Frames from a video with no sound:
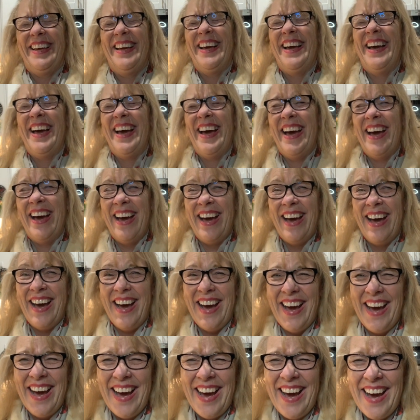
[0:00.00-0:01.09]

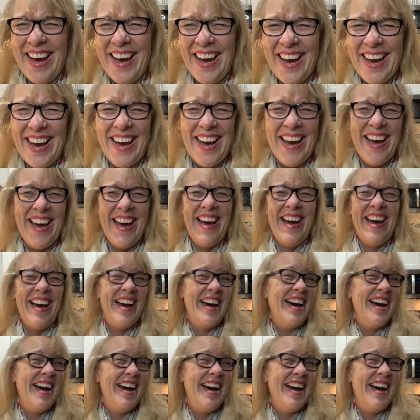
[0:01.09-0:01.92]
[no speech]